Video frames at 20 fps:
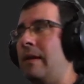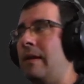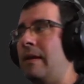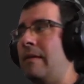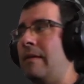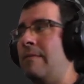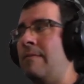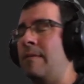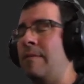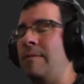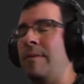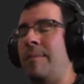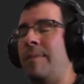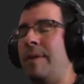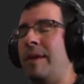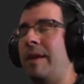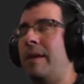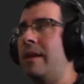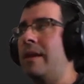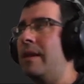from the
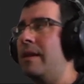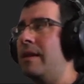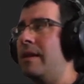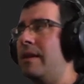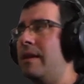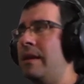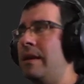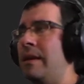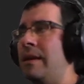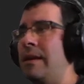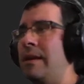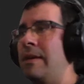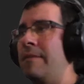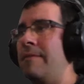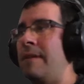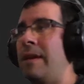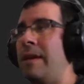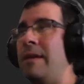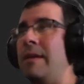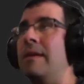beginning if
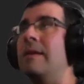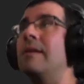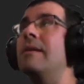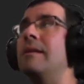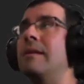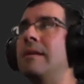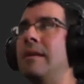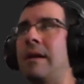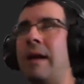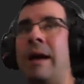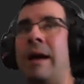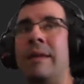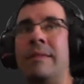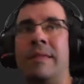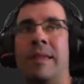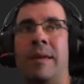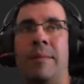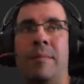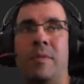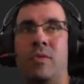I add
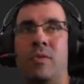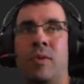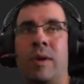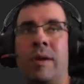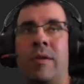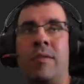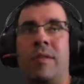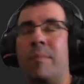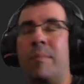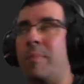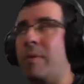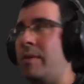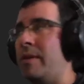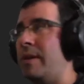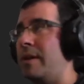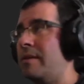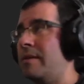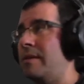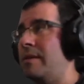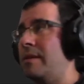them to another
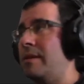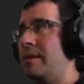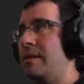project.